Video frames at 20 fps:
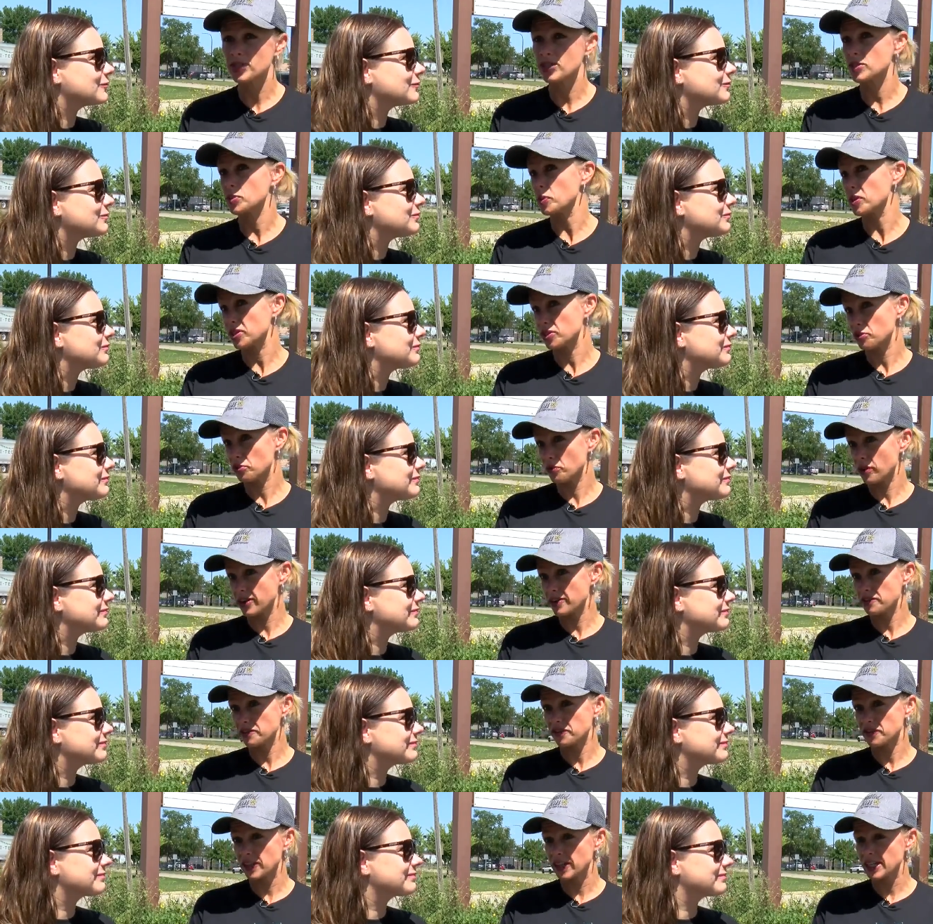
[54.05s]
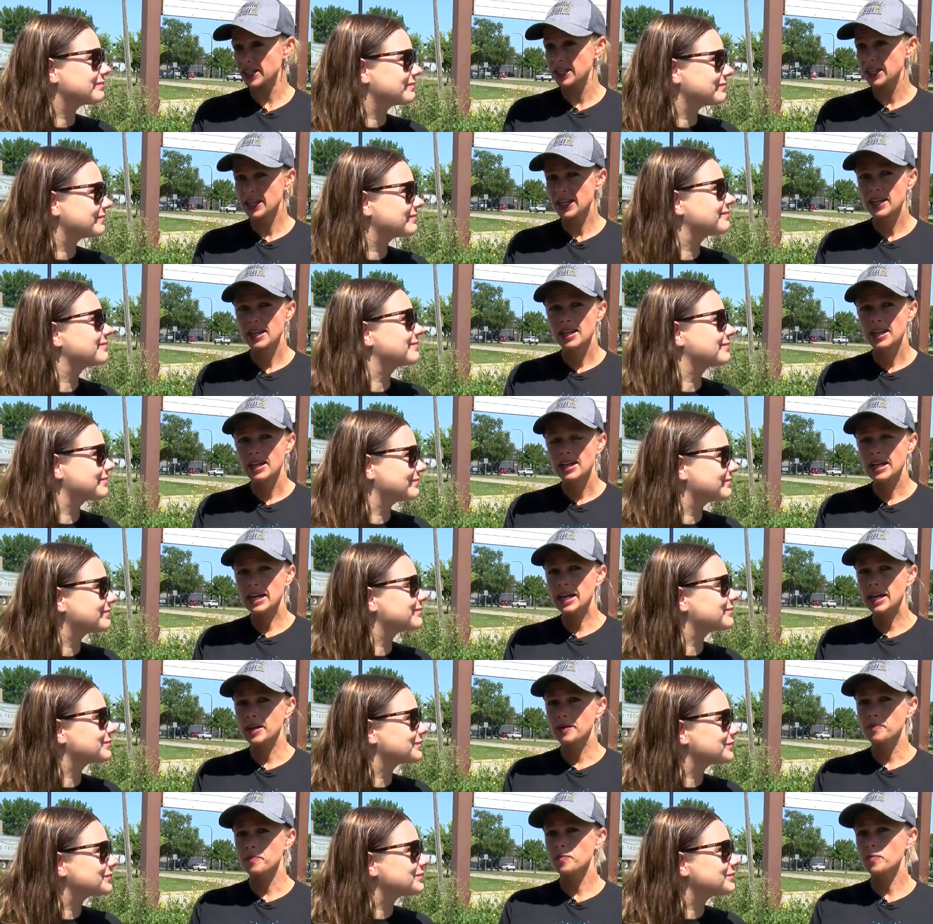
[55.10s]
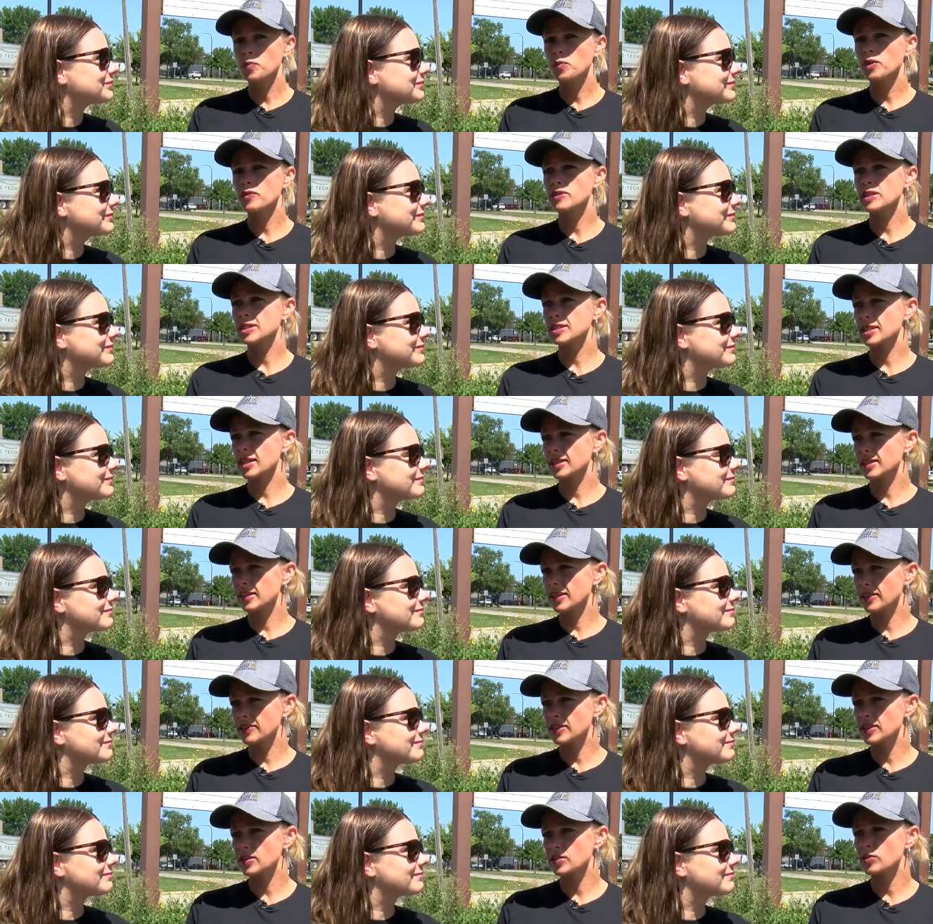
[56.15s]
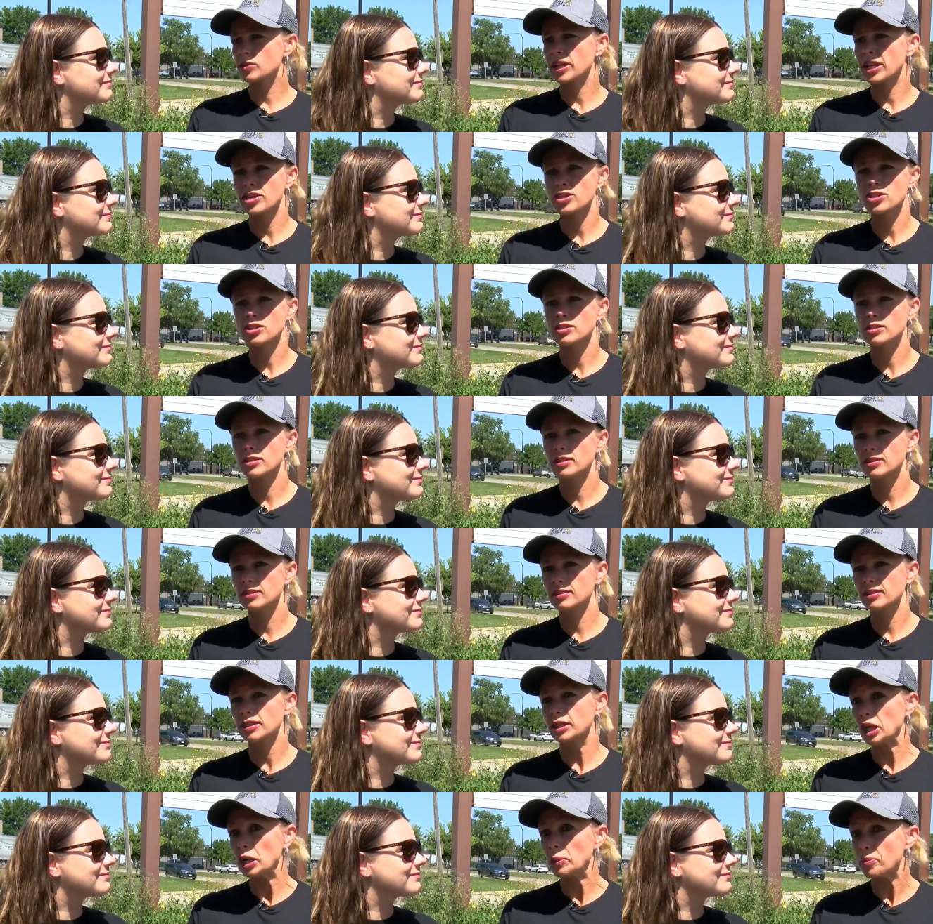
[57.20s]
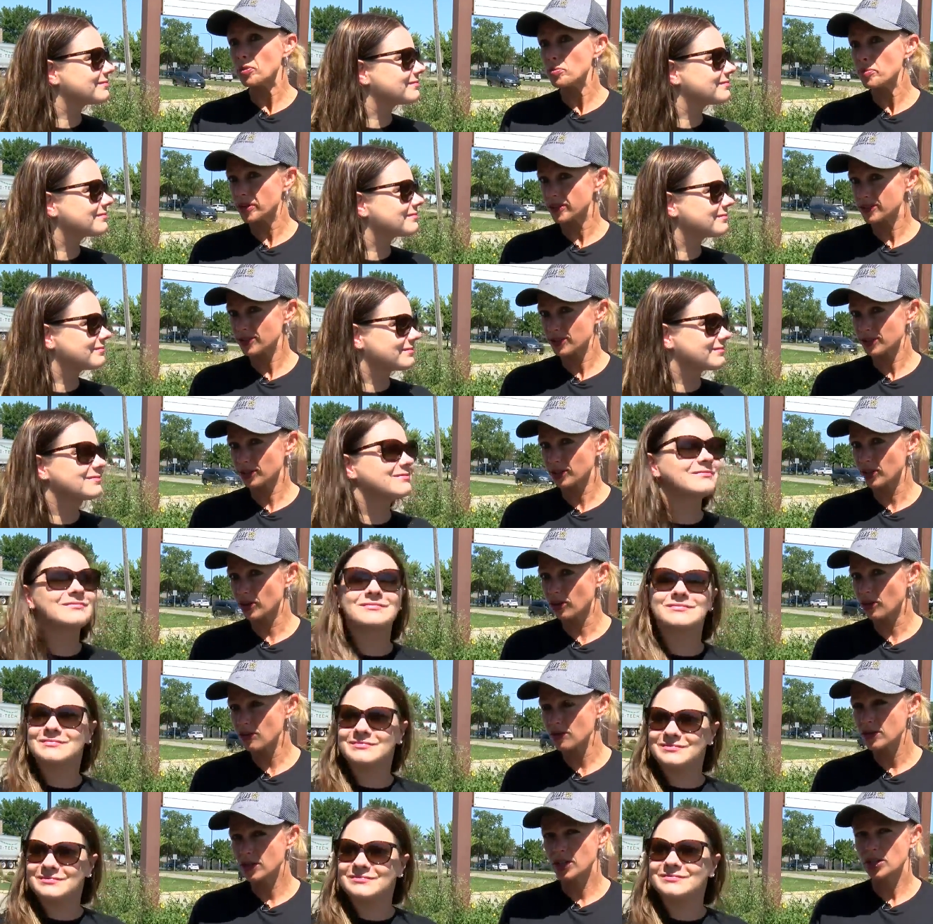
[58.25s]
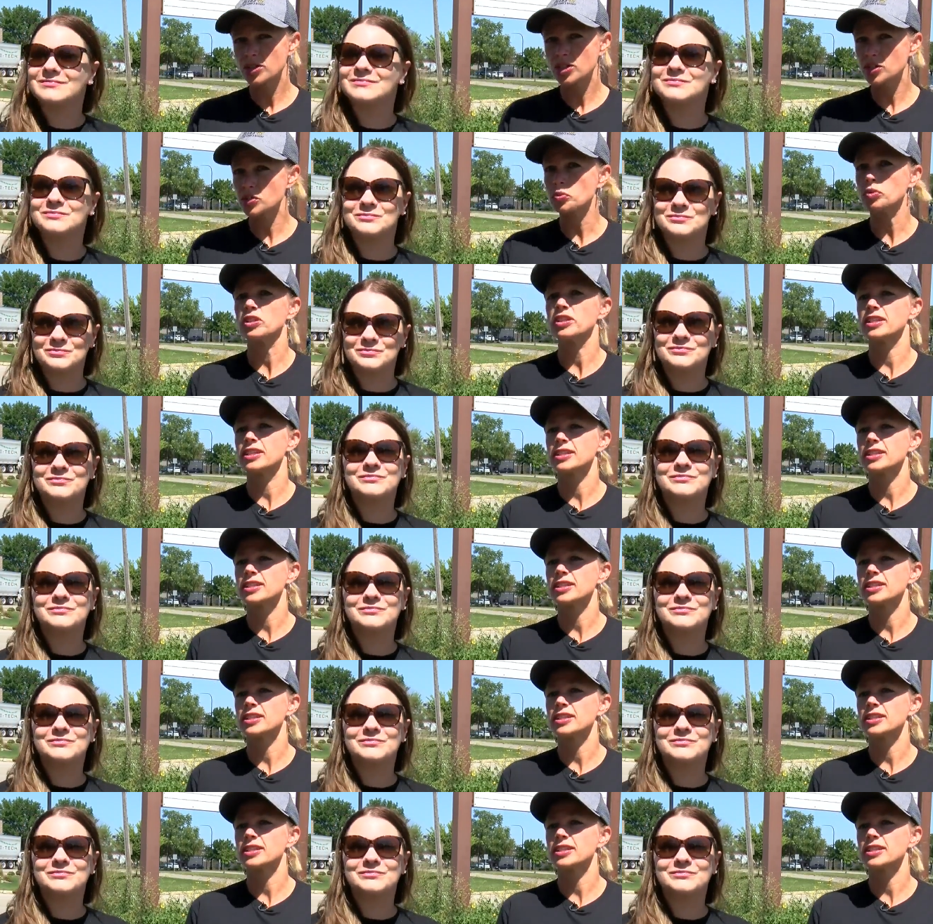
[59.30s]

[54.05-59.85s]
Speaker 1: just wasn't a right fit. Um, we decided on this location a, a, couple months ago. Just really